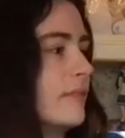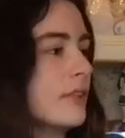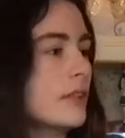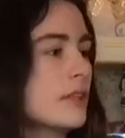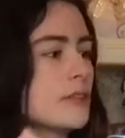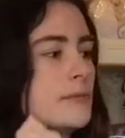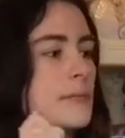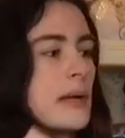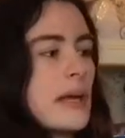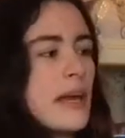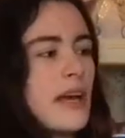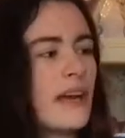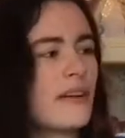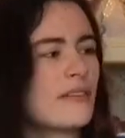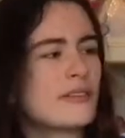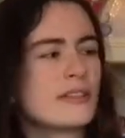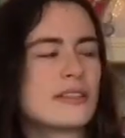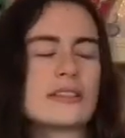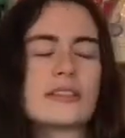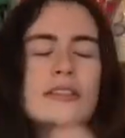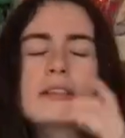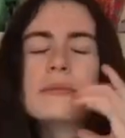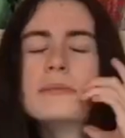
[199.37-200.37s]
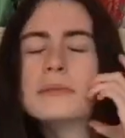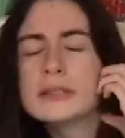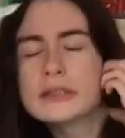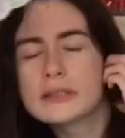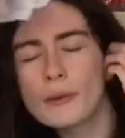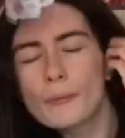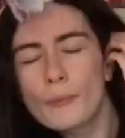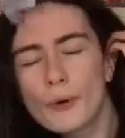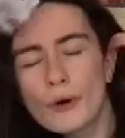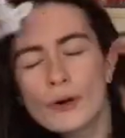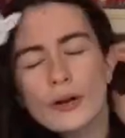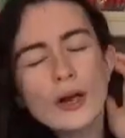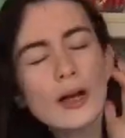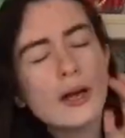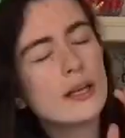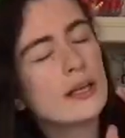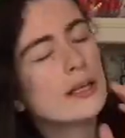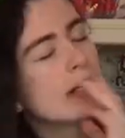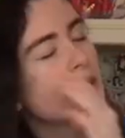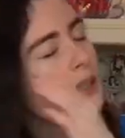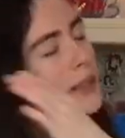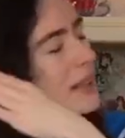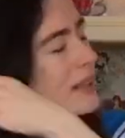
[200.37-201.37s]
and my hair can be somewhat
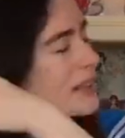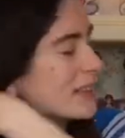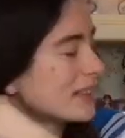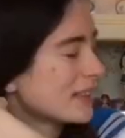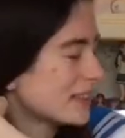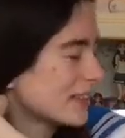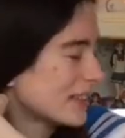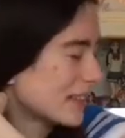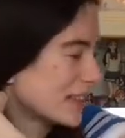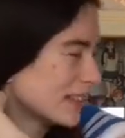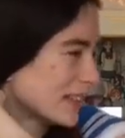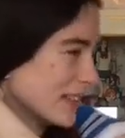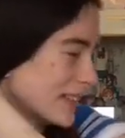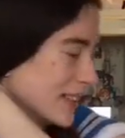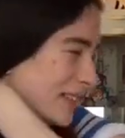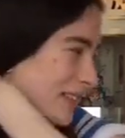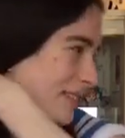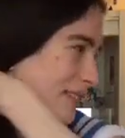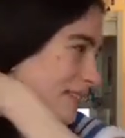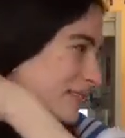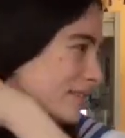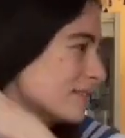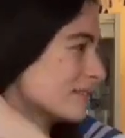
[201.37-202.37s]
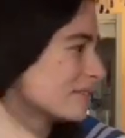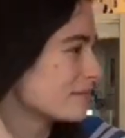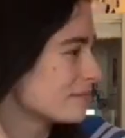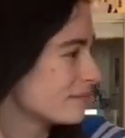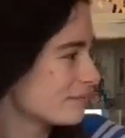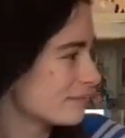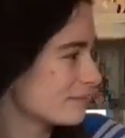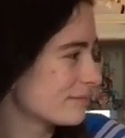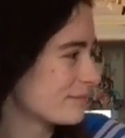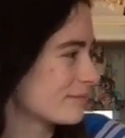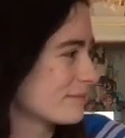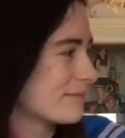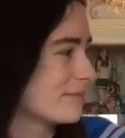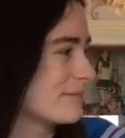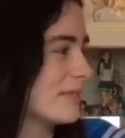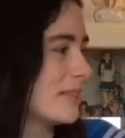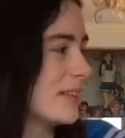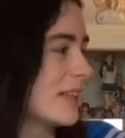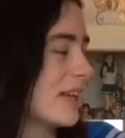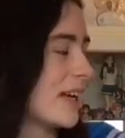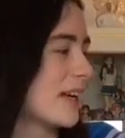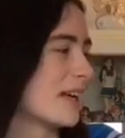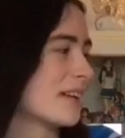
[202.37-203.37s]
curly, and
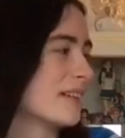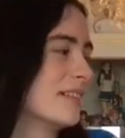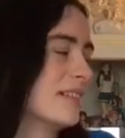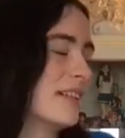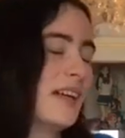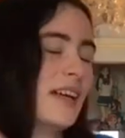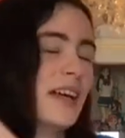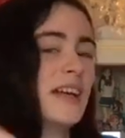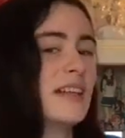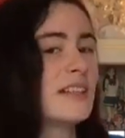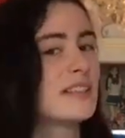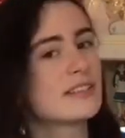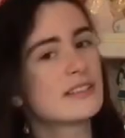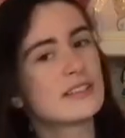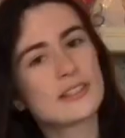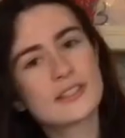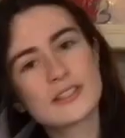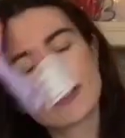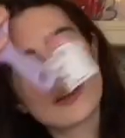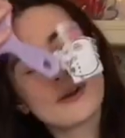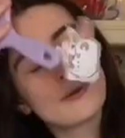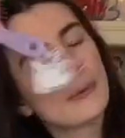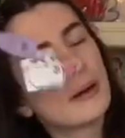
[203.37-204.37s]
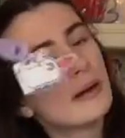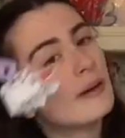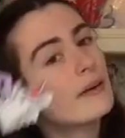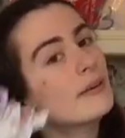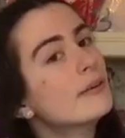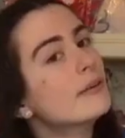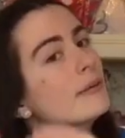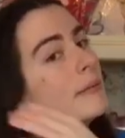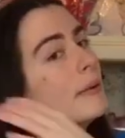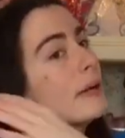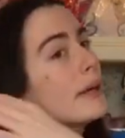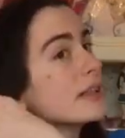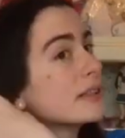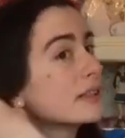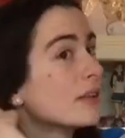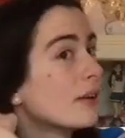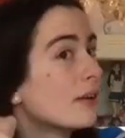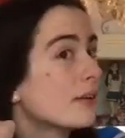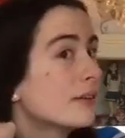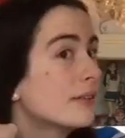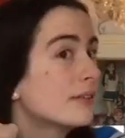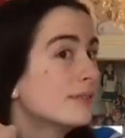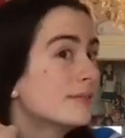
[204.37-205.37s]
yeah, it just doesn't go well when it's
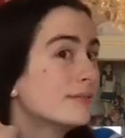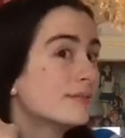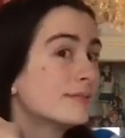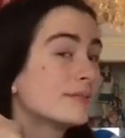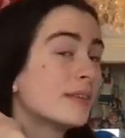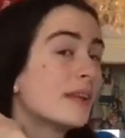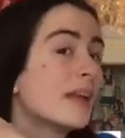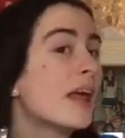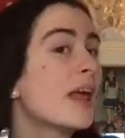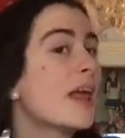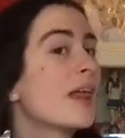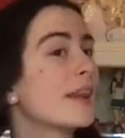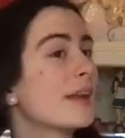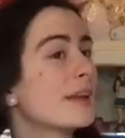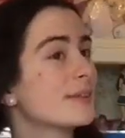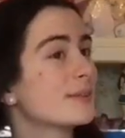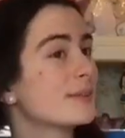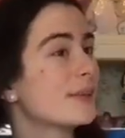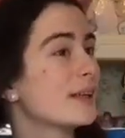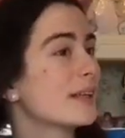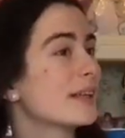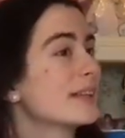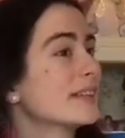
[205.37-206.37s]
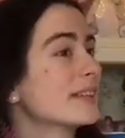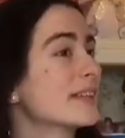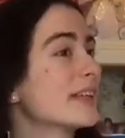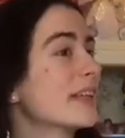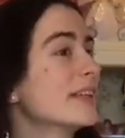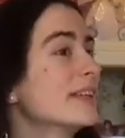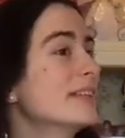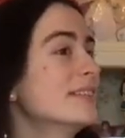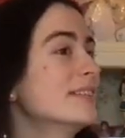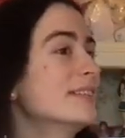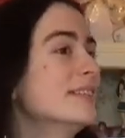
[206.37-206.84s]
long. That's all I can say.